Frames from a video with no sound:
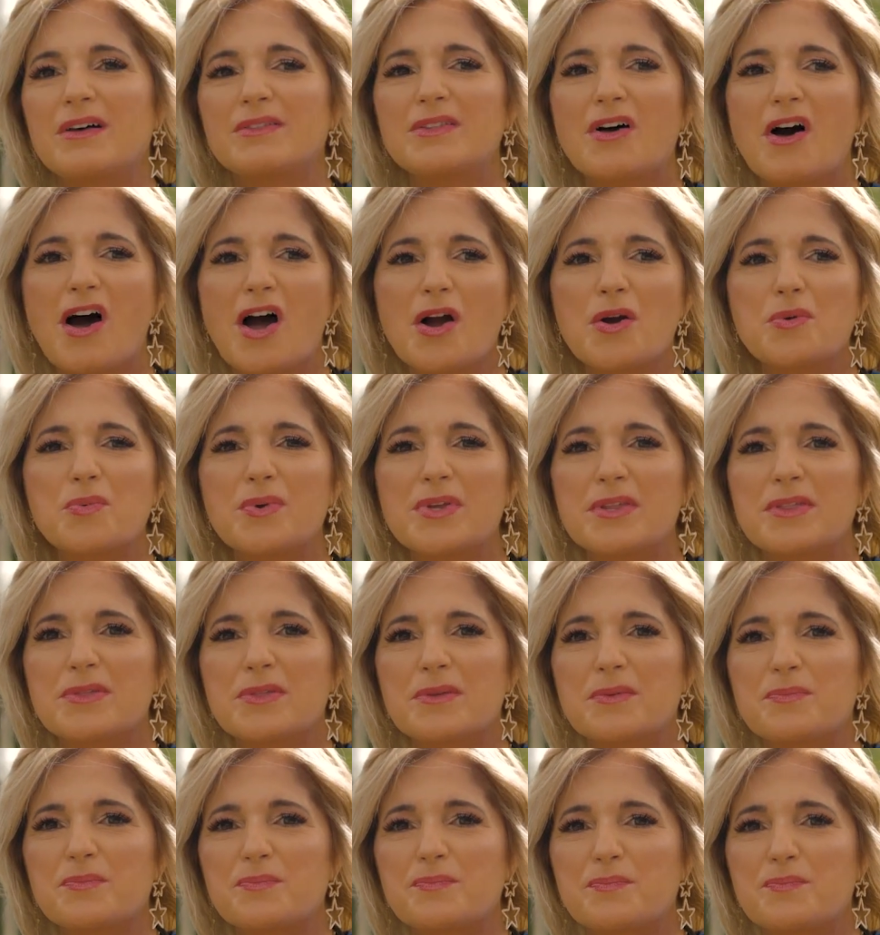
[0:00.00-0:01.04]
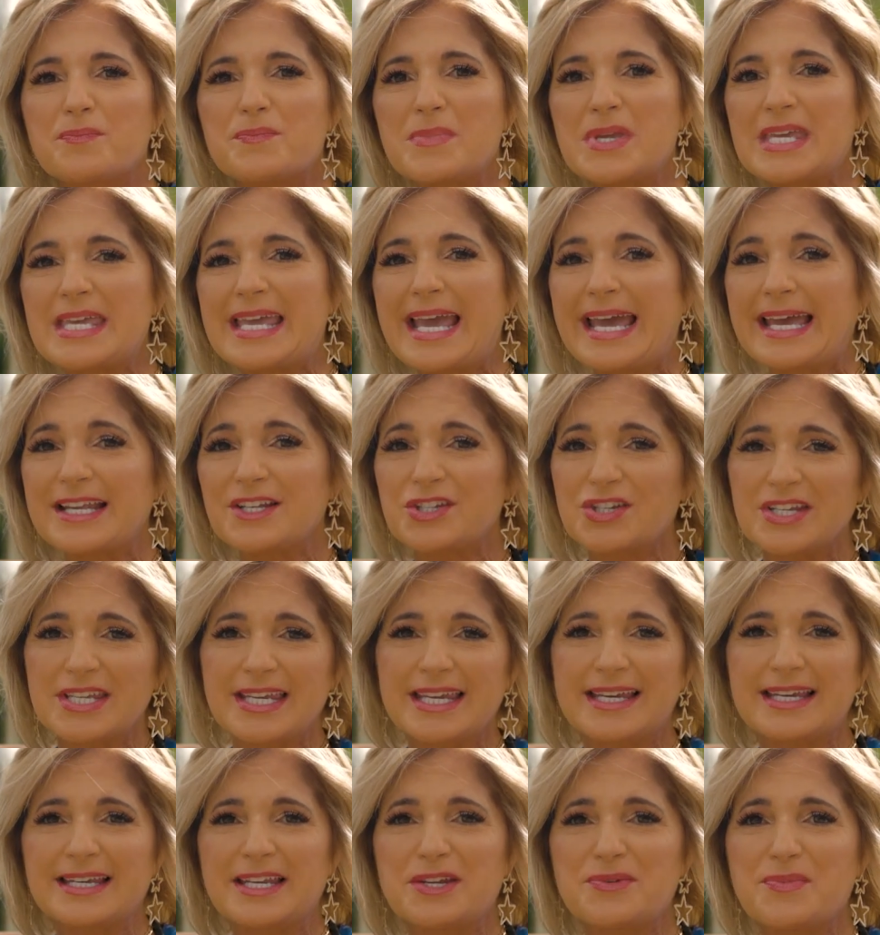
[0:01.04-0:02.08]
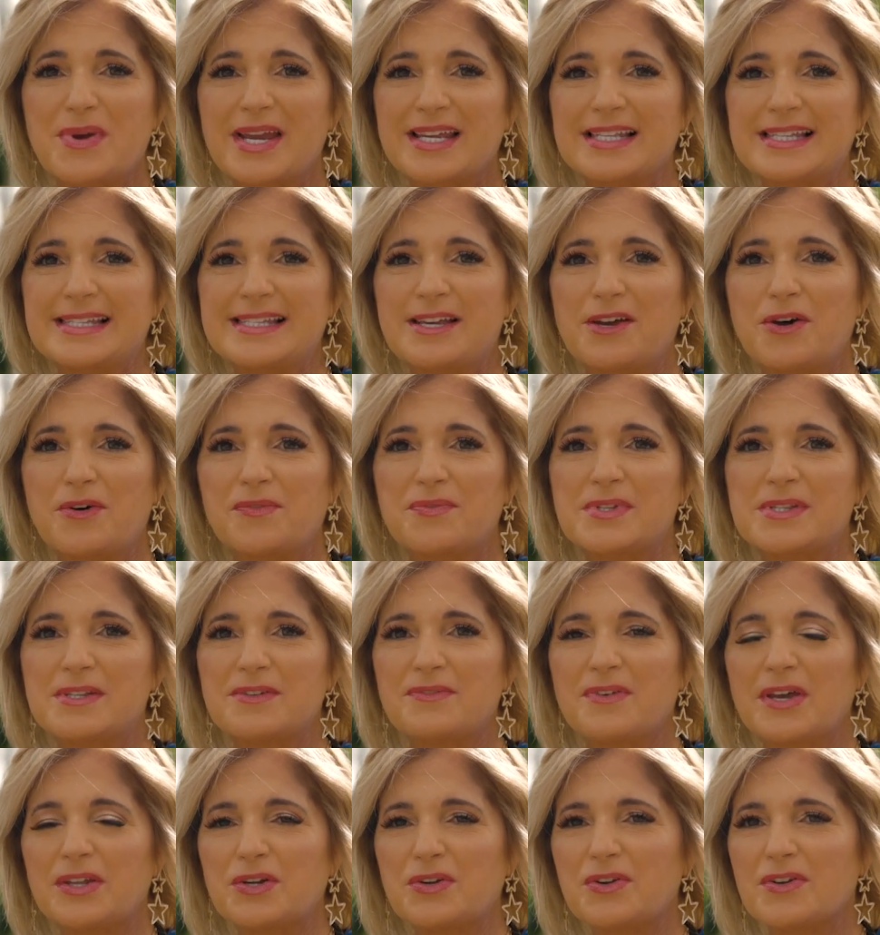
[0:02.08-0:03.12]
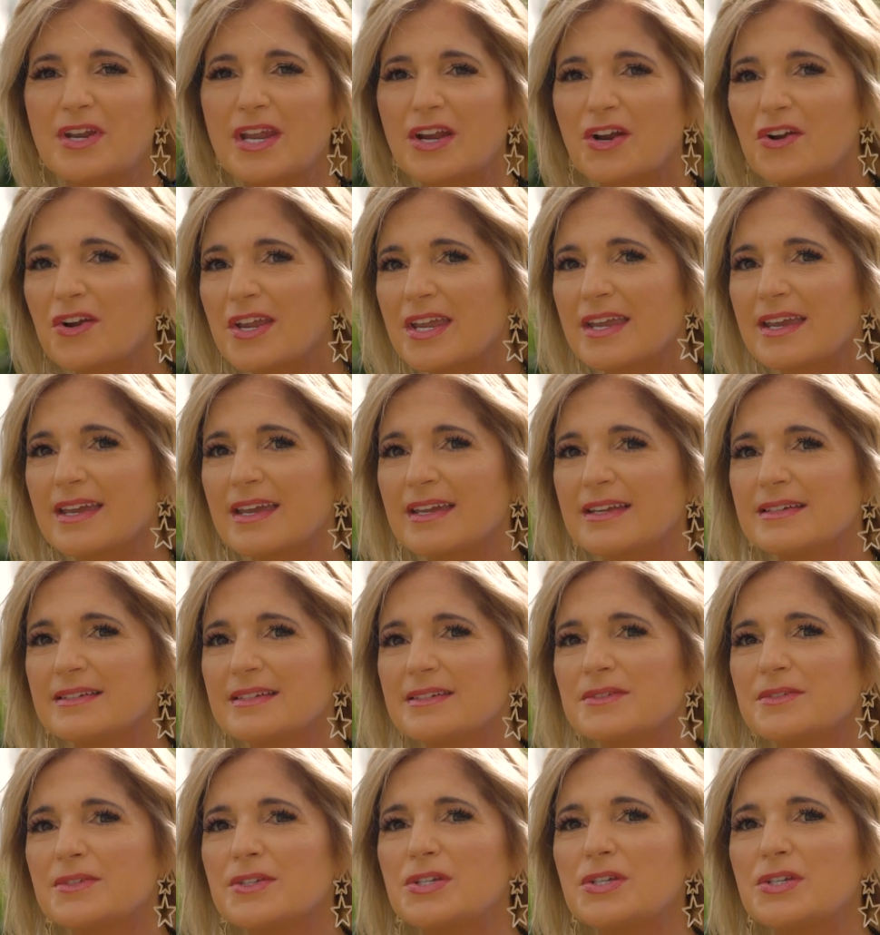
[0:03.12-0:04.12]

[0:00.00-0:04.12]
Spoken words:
along with me educating myself as a veterinarian